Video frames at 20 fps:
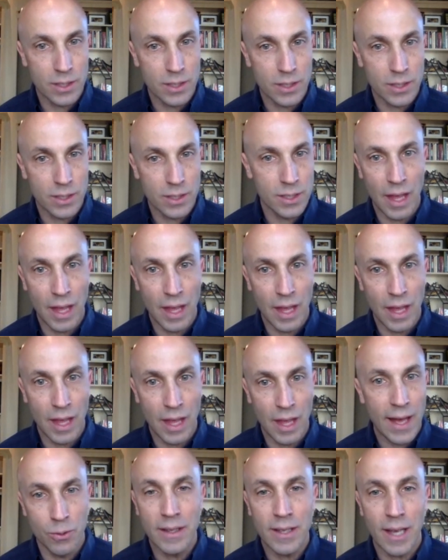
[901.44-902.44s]
They've had
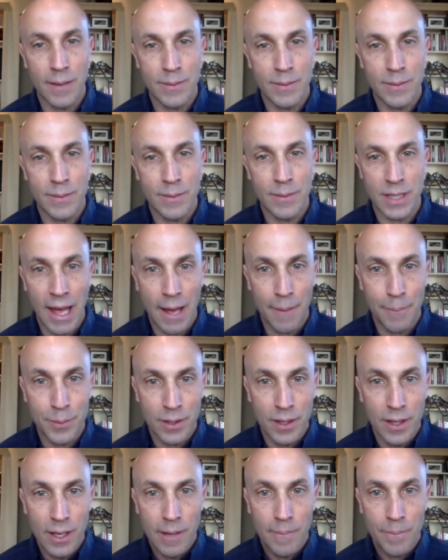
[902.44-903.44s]
to many times
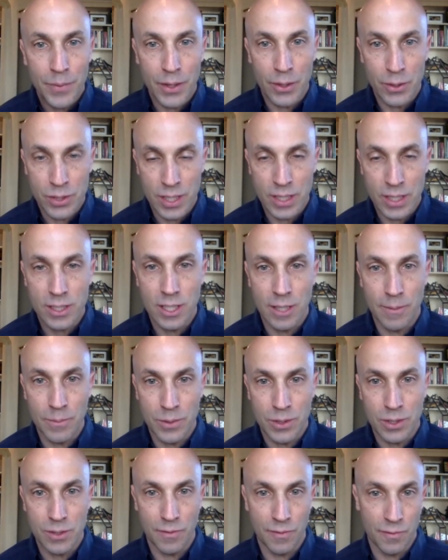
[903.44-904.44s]
adapt their
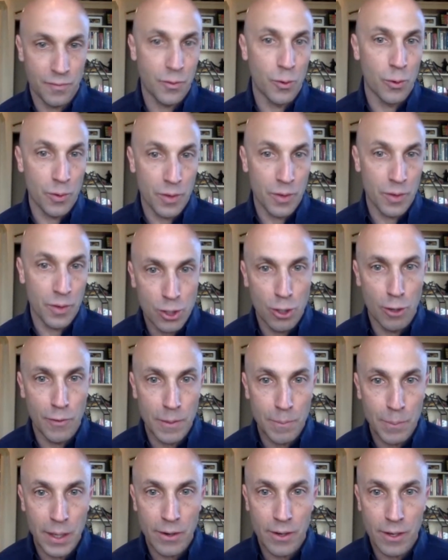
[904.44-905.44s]
systems for this
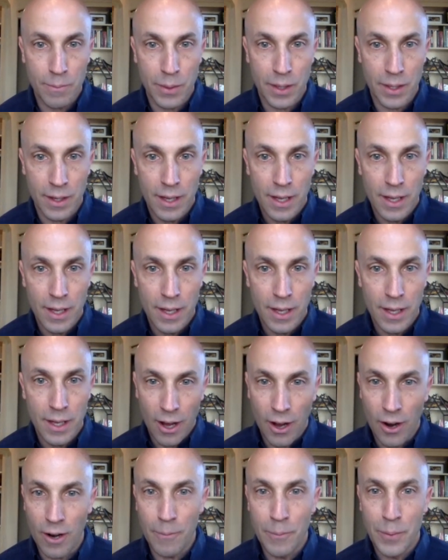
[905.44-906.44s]
COVID period, but
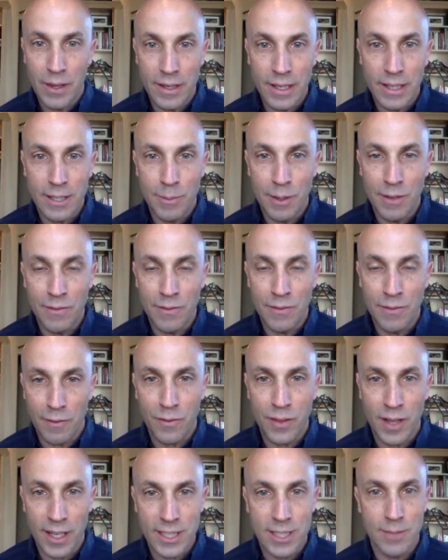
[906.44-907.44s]
our ability to be very
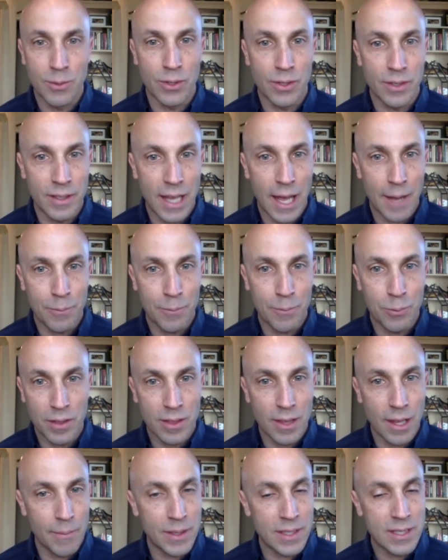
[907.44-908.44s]
flexible and adapt
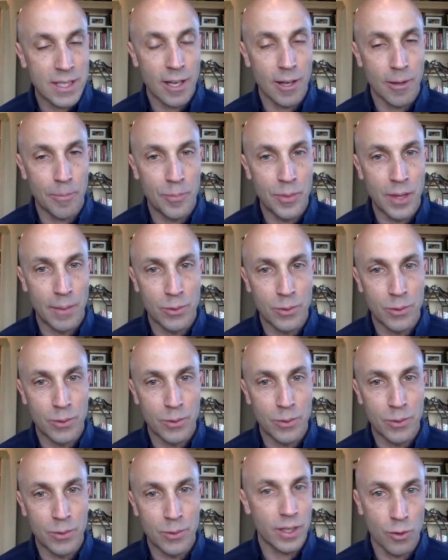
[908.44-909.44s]
with them has helped them
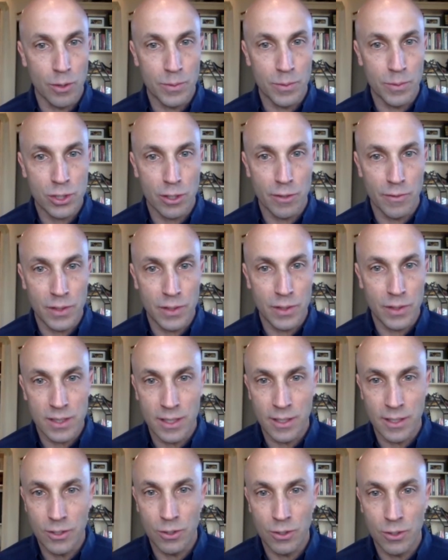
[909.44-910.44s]
transform
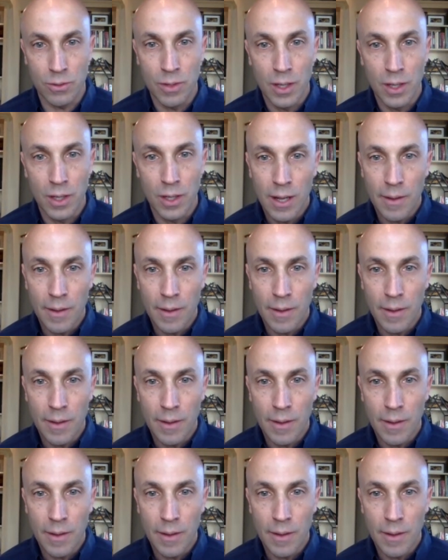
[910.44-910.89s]
services into